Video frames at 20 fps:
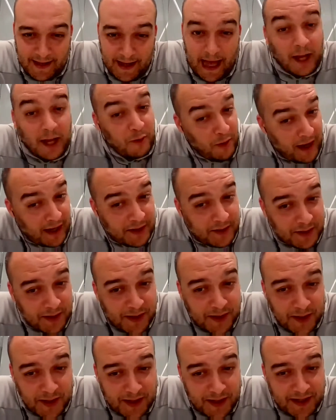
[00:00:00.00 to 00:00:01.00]
I cried.
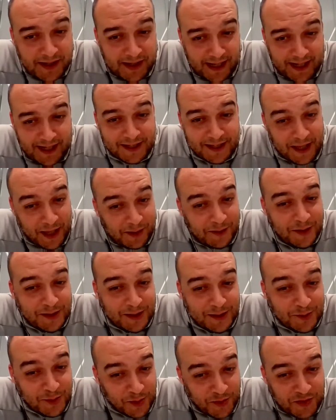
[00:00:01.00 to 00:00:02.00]
I can tell you
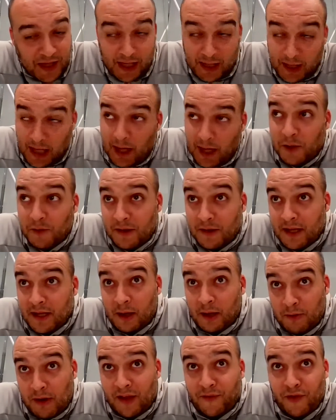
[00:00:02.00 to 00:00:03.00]
the truth. I
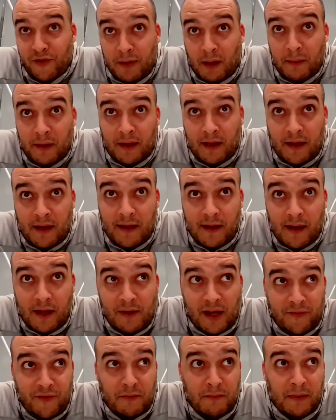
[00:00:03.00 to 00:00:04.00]
cried for
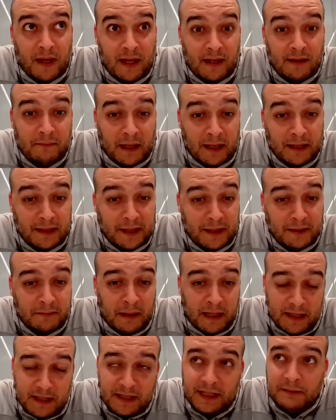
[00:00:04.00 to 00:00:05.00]
my club,
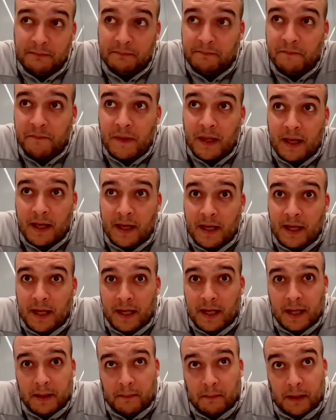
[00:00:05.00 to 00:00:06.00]
my team.
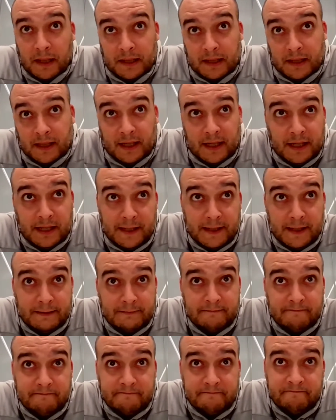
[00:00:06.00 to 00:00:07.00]
But
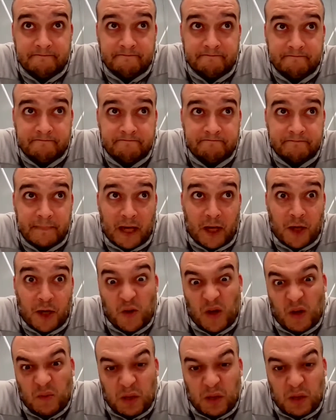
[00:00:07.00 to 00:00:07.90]
I don't know.